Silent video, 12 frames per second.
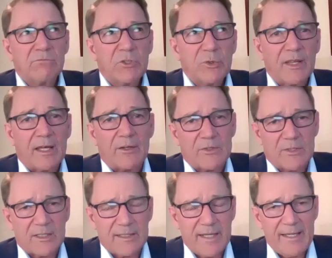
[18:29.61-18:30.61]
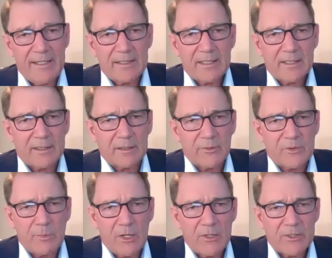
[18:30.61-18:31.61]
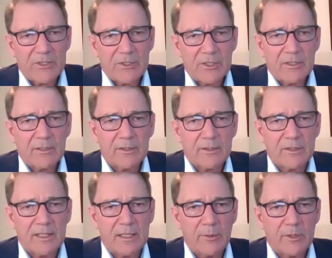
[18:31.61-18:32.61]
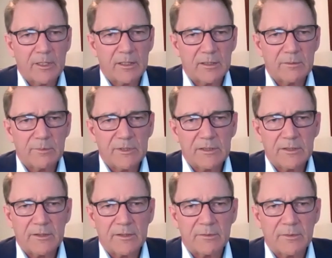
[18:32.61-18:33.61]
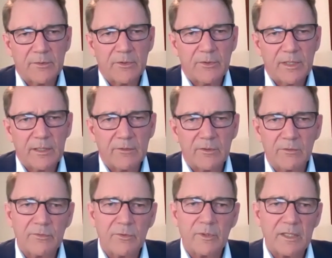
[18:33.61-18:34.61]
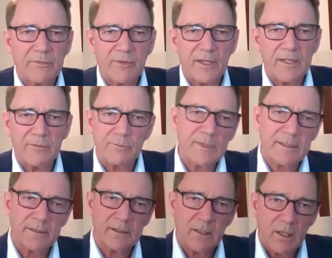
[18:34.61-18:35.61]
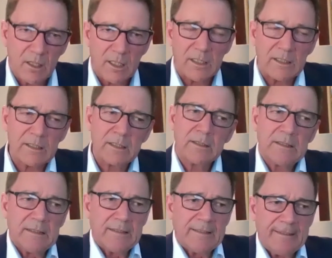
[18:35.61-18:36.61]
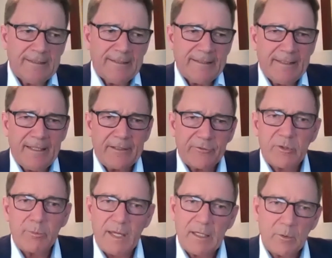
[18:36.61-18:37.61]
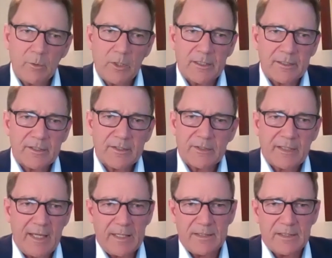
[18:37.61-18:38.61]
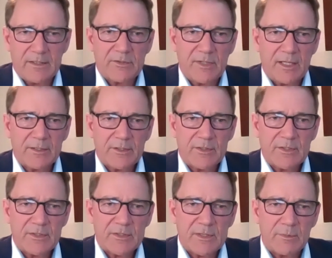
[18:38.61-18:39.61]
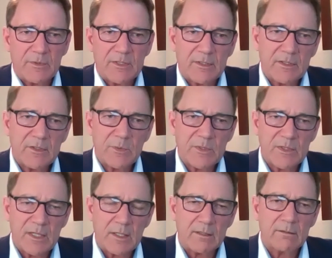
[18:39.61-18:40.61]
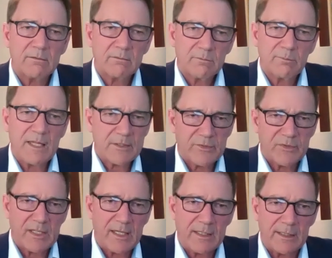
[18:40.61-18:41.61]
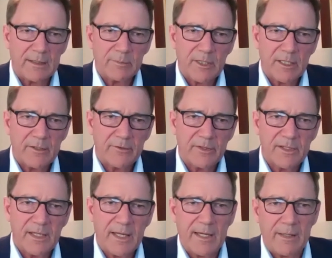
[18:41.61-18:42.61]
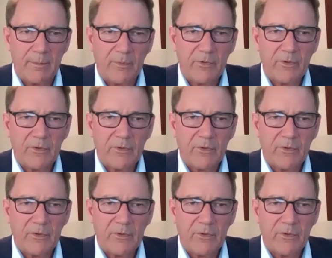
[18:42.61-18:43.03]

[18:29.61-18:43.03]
2008, I think it was March, that they were going to build a $345 million 100 megawatt gas extraction system. So this was a massive scale up, 100 times.